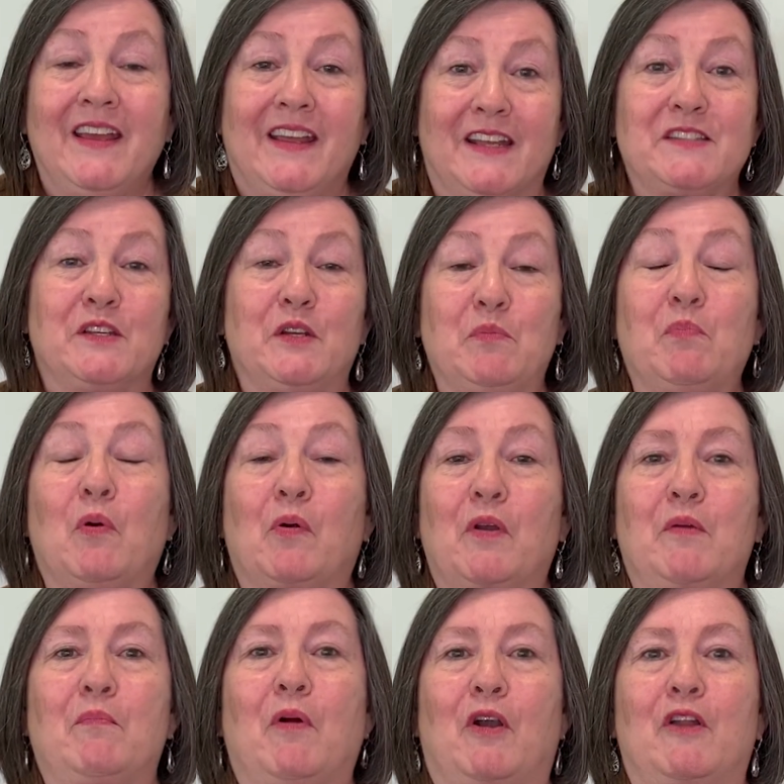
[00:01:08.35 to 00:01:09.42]
It's an
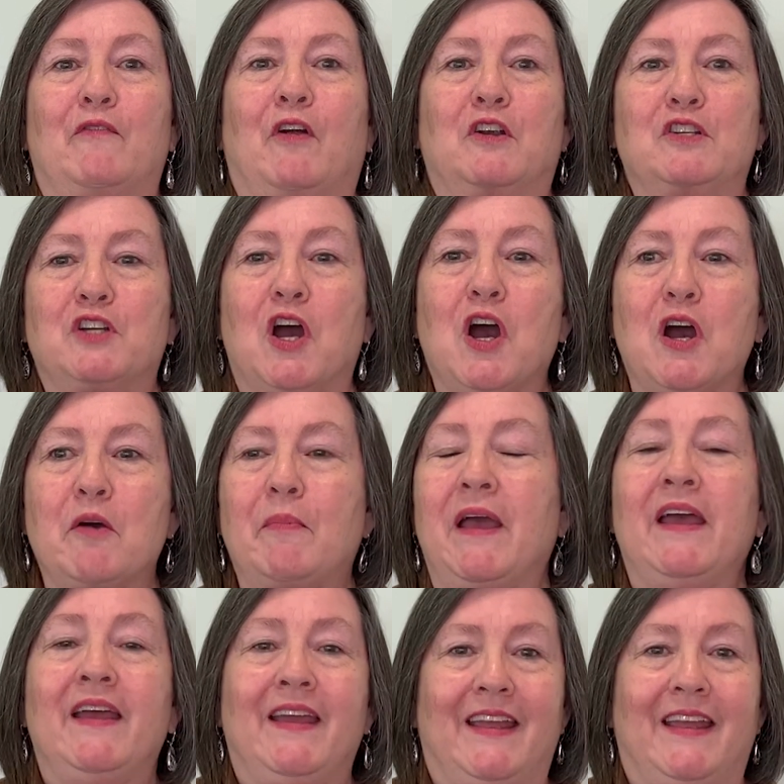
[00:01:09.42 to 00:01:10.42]
important part of our job.